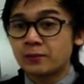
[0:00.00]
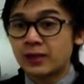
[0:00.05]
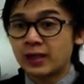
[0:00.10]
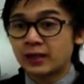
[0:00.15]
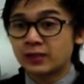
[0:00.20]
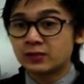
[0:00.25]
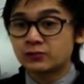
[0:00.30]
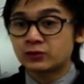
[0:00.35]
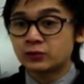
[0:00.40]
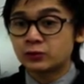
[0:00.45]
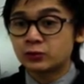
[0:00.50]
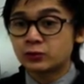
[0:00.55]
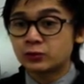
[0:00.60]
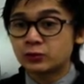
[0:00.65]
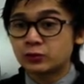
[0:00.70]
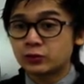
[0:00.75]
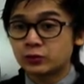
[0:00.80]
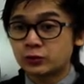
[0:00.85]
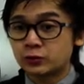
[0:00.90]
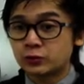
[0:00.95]
negative 2 to
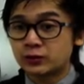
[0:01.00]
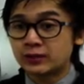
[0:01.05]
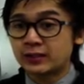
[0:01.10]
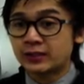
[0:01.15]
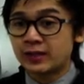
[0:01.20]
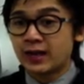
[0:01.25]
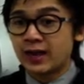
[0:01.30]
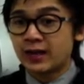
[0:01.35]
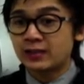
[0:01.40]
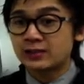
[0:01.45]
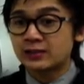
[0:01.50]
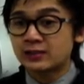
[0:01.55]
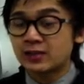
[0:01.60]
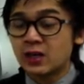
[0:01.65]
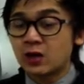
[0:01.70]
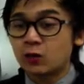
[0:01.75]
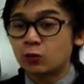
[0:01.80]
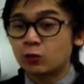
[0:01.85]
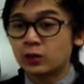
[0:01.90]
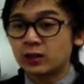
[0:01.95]
2 dx
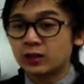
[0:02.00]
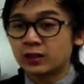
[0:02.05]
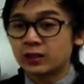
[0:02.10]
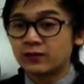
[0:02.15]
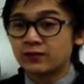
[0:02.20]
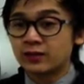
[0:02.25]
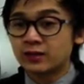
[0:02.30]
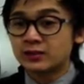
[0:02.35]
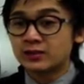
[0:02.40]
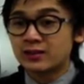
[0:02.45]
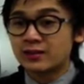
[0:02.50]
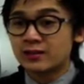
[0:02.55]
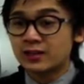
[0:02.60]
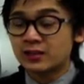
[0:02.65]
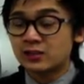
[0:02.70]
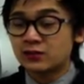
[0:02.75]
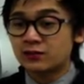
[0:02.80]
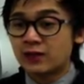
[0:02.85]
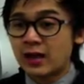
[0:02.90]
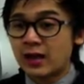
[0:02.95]
will give us
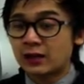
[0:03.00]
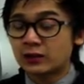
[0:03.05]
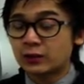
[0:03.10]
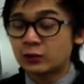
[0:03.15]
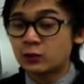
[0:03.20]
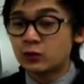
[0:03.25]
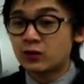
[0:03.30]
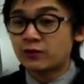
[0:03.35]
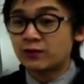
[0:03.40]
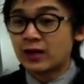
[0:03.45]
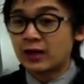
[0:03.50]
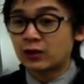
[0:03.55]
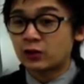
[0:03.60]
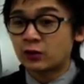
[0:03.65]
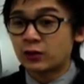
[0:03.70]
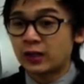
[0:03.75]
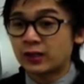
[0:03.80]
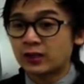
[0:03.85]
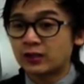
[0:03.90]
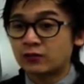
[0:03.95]
this value
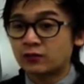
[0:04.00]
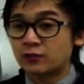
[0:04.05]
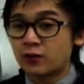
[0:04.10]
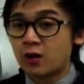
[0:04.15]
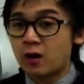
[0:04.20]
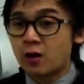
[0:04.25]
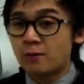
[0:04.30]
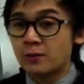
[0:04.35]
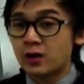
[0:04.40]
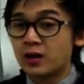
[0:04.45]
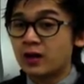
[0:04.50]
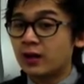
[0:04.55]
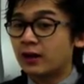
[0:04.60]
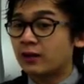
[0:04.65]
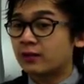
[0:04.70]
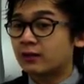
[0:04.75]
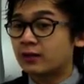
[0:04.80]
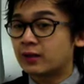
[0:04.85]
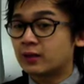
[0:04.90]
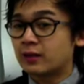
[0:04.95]
evaluated from
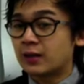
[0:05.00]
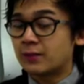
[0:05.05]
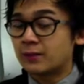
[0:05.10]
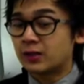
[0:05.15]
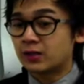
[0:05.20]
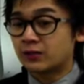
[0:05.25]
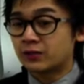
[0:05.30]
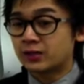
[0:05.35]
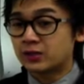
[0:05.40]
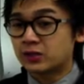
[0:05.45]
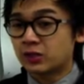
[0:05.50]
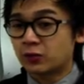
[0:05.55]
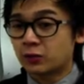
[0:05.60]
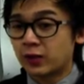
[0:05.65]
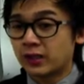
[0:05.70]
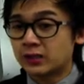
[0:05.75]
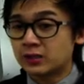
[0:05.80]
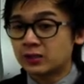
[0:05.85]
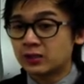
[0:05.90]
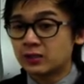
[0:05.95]
the limit of
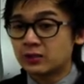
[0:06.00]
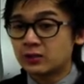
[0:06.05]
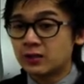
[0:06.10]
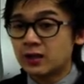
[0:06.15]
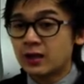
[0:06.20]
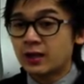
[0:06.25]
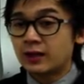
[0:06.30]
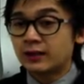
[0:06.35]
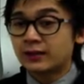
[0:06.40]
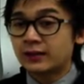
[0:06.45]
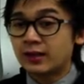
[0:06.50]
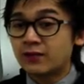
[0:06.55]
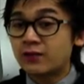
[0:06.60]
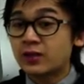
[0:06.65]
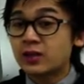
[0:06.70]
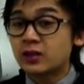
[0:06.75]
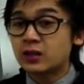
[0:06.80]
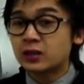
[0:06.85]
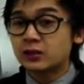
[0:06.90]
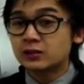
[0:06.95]
integration,
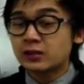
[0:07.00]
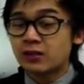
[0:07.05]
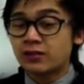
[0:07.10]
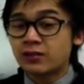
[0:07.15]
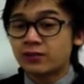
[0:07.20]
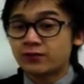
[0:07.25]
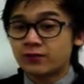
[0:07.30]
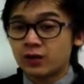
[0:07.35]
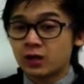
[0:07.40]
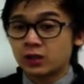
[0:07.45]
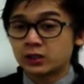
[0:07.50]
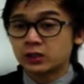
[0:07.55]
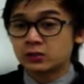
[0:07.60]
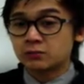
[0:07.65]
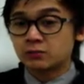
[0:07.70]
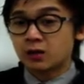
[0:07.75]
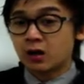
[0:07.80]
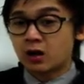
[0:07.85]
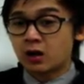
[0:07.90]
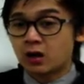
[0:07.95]
giving us the
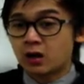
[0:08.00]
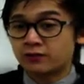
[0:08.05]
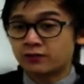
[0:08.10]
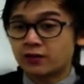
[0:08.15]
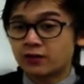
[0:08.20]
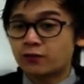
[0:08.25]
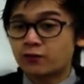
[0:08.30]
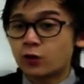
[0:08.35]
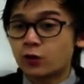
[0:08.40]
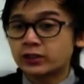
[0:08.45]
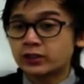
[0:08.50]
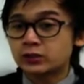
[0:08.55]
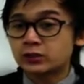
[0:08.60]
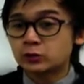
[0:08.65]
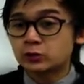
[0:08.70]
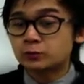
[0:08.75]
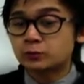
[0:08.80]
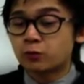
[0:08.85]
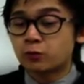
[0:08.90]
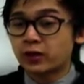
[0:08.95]
volume of
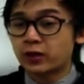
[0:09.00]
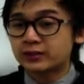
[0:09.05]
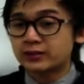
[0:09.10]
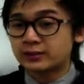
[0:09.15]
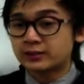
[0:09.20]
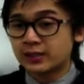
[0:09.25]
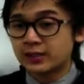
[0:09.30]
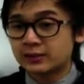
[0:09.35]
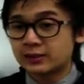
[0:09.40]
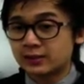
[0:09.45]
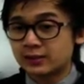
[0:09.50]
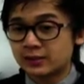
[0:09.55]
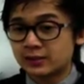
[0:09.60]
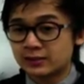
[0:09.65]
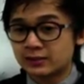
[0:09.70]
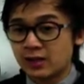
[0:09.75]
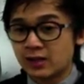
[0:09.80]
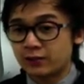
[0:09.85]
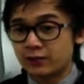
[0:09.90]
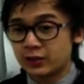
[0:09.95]

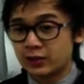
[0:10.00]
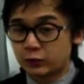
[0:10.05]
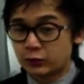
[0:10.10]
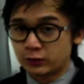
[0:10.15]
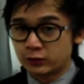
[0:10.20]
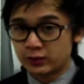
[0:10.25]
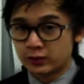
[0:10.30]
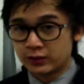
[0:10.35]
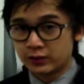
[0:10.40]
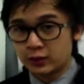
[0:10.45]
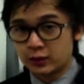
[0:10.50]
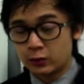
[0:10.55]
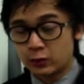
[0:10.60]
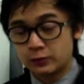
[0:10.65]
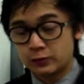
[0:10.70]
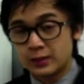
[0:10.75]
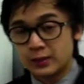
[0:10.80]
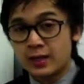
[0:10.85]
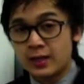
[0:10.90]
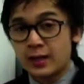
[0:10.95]
42.667 unit
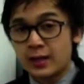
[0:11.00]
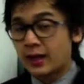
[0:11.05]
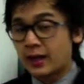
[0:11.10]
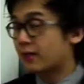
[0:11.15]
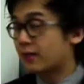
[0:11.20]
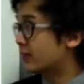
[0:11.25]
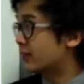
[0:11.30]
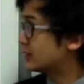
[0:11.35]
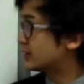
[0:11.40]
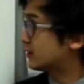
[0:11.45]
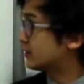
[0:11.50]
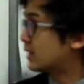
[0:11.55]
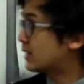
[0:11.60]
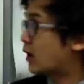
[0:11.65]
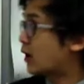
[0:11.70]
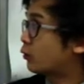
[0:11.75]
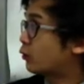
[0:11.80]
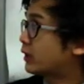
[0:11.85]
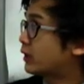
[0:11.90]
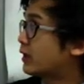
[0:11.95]
cubed. And this is
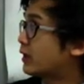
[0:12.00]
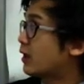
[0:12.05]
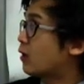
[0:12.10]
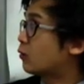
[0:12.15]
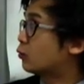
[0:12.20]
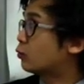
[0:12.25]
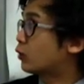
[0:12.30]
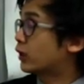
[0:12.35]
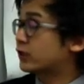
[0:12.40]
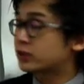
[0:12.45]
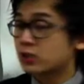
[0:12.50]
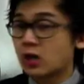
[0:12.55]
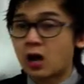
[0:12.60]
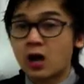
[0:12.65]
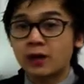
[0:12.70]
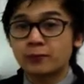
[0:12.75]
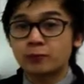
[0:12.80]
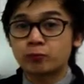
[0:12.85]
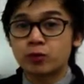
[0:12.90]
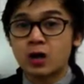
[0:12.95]
how we worked
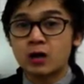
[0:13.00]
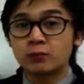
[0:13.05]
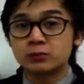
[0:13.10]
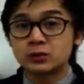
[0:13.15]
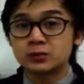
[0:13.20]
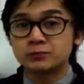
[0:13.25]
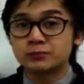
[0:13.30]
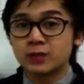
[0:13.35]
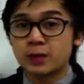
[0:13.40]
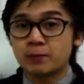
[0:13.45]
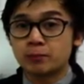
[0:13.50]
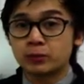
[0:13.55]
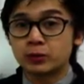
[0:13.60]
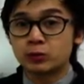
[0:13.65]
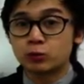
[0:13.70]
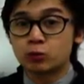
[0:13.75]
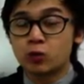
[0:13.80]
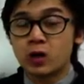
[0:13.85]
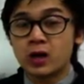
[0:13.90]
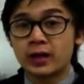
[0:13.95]
on problem number
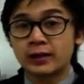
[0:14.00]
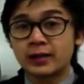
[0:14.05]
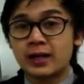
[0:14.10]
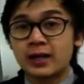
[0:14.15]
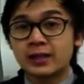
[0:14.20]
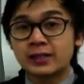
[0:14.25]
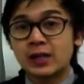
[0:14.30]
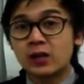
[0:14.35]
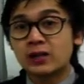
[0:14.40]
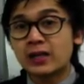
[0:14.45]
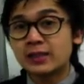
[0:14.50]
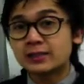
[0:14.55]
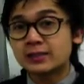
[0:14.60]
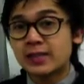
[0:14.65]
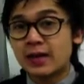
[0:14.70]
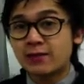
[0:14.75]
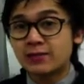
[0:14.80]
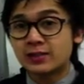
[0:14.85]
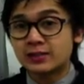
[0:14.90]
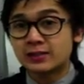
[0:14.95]
1. Now let's
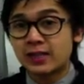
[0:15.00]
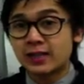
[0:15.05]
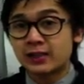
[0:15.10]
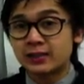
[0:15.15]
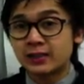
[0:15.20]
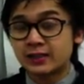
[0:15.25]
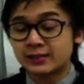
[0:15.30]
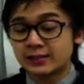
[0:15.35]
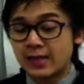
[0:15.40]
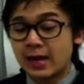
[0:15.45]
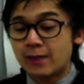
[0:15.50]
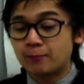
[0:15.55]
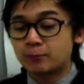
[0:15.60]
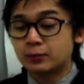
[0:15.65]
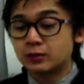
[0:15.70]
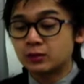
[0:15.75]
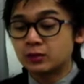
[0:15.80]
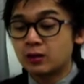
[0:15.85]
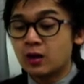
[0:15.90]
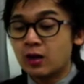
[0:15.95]
have the second
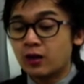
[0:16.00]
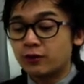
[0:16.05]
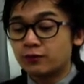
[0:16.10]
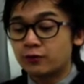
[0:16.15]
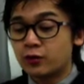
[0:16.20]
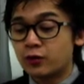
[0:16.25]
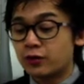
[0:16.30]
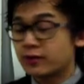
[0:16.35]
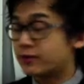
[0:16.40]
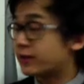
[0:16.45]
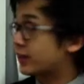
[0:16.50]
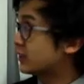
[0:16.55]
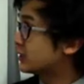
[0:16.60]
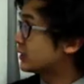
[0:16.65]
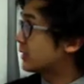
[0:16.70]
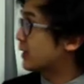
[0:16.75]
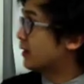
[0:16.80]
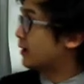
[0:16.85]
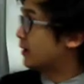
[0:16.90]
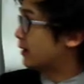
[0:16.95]
example for
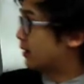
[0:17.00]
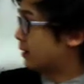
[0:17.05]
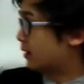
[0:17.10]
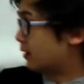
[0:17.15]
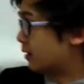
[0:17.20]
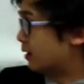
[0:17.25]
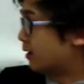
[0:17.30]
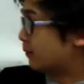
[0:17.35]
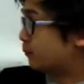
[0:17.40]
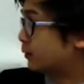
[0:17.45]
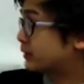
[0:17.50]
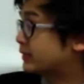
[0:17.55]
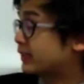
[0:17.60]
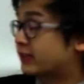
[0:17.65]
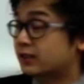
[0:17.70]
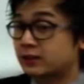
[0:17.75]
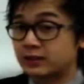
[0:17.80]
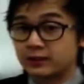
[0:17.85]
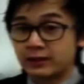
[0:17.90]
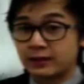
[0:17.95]
this particular